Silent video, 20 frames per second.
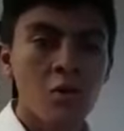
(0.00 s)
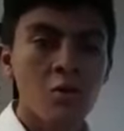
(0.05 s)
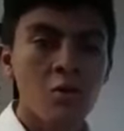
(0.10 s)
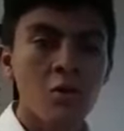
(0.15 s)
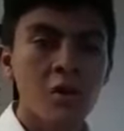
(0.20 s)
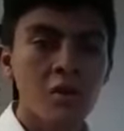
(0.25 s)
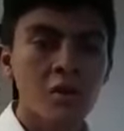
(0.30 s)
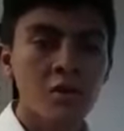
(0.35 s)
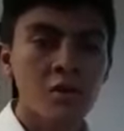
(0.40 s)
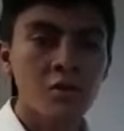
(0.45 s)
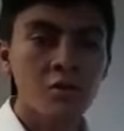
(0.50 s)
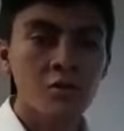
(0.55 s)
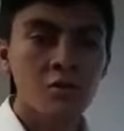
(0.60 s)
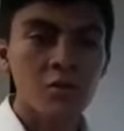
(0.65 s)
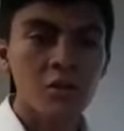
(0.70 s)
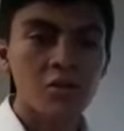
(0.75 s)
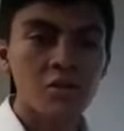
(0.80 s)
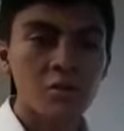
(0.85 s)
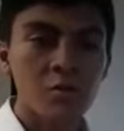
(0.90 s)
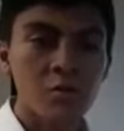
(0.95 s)
Cracking
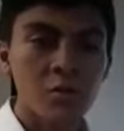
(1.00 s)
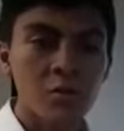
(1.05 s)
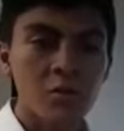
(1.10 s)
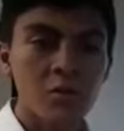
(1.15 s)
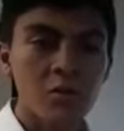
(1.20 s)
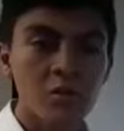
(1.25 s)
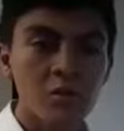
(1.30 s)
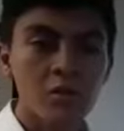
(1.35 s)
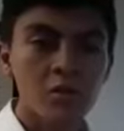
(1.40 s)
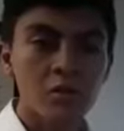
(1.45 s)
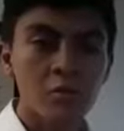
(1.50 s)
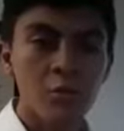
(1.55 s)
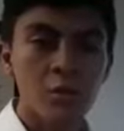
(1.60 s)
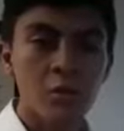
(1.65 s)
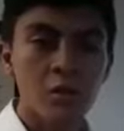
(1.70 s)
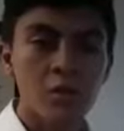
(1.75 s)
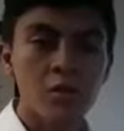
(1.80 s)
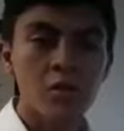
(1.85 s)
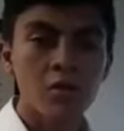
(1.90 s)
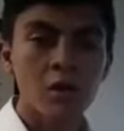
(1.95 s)
increases the permeability to
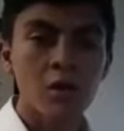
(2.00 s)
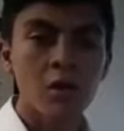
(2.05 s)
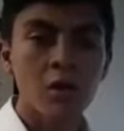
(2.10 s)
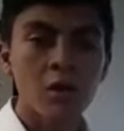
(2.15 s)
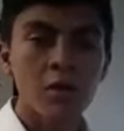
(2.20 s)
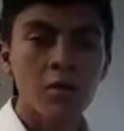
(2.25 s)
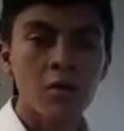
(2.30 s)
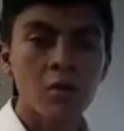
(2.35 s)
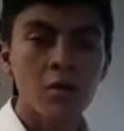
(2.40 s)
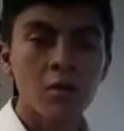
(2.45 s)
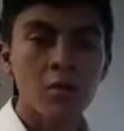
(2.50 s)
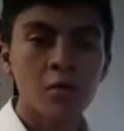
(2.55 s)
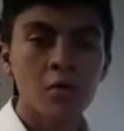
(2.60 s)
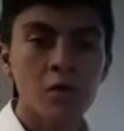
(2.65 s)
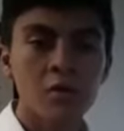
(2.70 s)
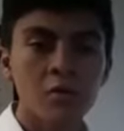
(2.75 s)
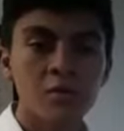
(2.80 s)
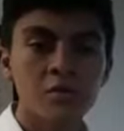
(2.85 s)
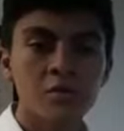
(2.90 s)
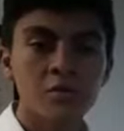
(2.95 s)
water, air, or
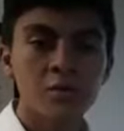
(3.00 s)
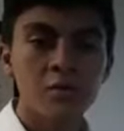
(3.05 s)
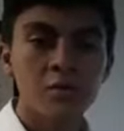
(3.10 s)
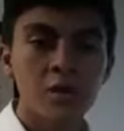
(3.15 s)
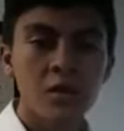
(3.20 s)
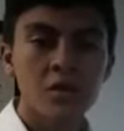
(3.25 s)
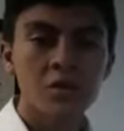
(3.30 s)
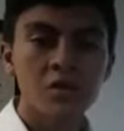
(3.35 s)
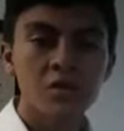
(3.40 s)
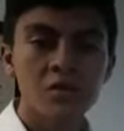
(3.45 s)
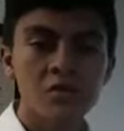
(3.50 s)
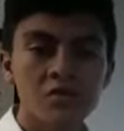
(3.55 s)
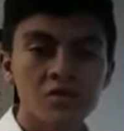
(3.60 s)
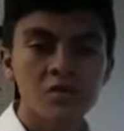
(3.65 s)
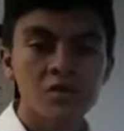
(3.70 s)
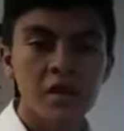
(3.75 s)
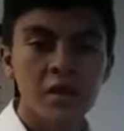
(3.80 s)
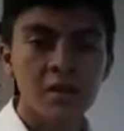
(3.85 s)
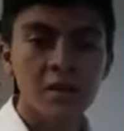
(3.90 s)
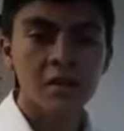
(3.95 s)
abrasive
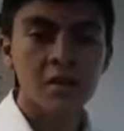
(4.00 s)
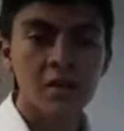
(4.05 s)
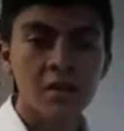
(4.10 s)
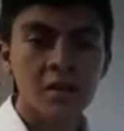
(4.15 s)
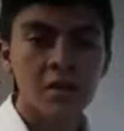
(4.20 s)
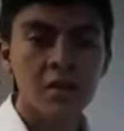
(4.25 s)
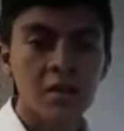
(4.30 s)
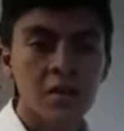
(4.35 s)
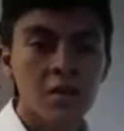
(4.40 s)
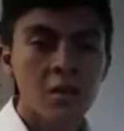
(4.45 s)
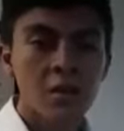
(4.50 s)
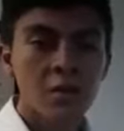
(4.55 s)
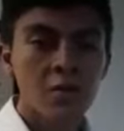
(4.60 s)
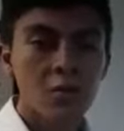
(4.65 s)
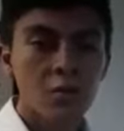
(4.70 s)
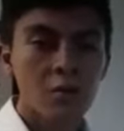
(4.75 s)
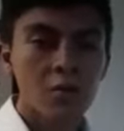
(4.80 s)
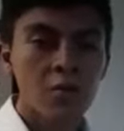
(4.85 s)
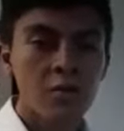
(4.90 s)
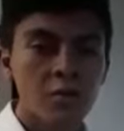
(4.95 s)
agents that attack
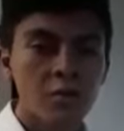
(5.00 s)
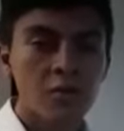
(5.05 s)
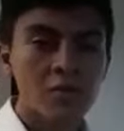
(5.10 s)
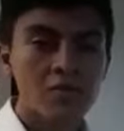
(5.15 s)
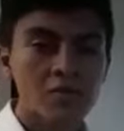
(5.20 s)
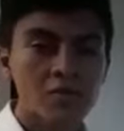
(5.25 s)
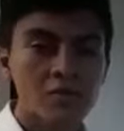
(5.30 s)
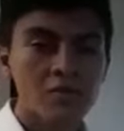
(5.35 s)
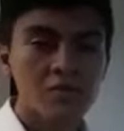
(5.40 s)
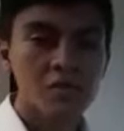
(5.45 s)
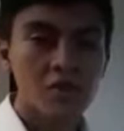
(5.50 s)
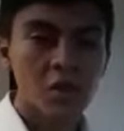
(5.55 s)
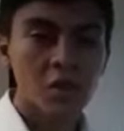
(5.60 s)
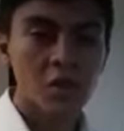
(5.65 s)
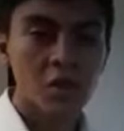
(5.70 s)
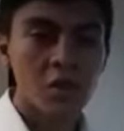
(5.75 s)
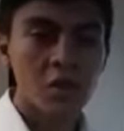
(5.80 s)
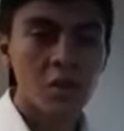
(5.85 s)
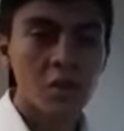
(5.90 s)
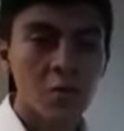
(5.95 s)
reinforcing
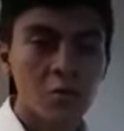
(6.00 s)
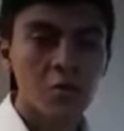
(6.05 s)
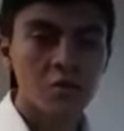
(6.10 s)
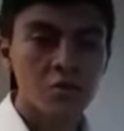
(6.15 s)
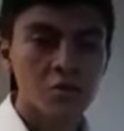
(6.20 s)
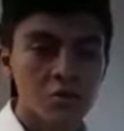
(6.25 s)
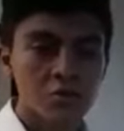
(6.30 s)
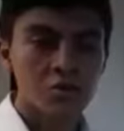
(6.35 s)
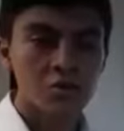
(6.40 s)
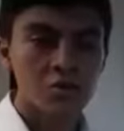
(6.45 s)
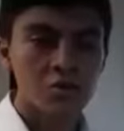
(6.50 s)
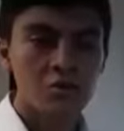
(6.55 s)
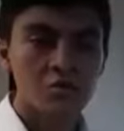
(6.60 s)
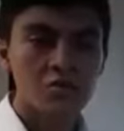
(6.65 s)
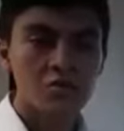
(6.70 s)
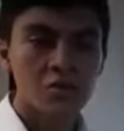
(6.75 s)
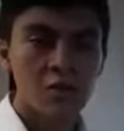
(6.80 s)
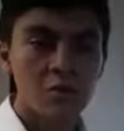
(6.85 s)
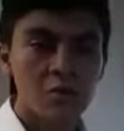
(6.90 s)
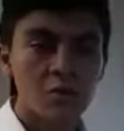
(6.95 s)
steel, which
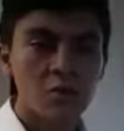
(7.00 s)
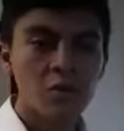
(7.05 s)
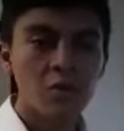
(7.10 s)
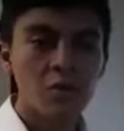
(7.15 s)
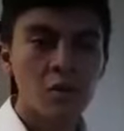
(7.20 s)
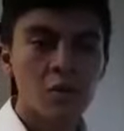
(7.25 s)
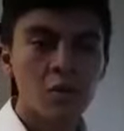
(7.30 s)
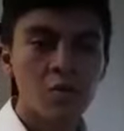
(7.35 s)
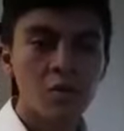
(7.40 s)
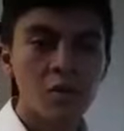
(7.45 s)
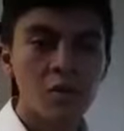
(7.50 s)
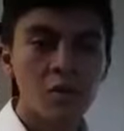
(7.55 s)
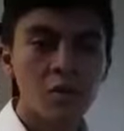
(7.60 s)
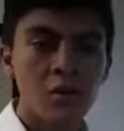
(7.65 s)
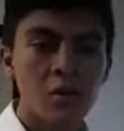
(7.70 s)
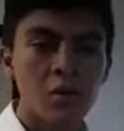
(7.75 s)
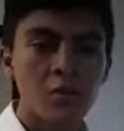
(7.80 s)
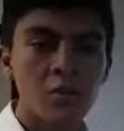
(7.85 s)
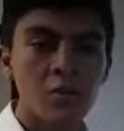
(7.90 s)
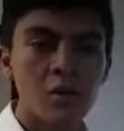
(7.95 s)
reduces the durability
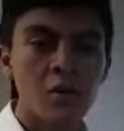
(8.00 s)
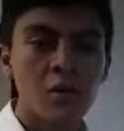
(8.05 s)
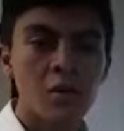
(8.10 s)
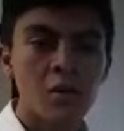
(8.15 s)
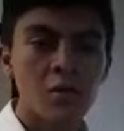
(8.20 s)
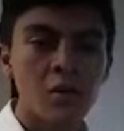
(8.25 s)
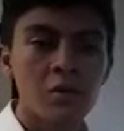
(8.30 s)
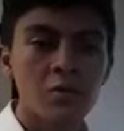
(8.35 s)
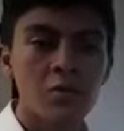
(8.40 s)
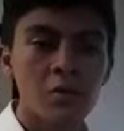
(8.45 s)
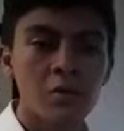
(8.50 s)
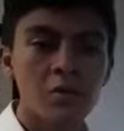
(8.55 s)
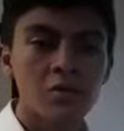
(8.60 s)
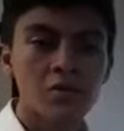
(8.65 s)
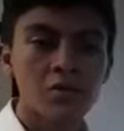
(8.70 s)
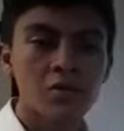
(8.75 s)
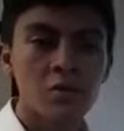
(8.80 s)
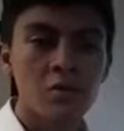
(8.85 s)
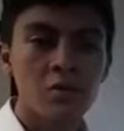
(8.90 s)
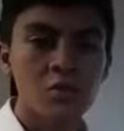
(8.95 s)
of the
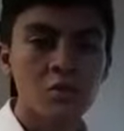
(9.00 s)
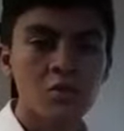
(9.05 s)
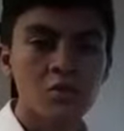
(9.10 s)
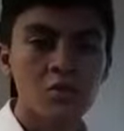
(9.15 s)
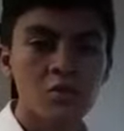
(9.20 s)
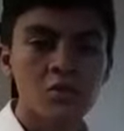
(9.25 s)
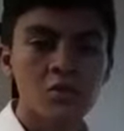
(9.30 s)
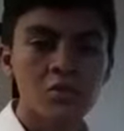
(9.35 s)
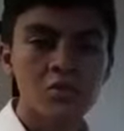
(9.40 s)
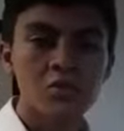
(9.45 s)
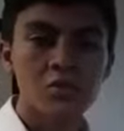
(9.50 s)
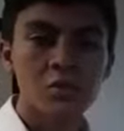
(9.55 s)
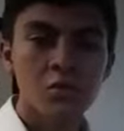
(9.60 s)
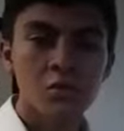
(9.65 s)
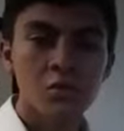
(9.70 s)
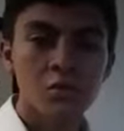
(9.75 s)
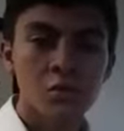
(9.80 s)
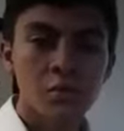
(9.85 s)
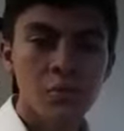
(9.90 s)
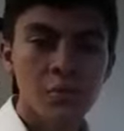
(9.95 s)
reinforced concrete
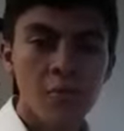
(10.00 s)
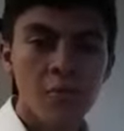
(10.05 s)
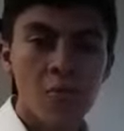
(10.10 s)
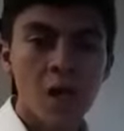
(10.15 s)
structure.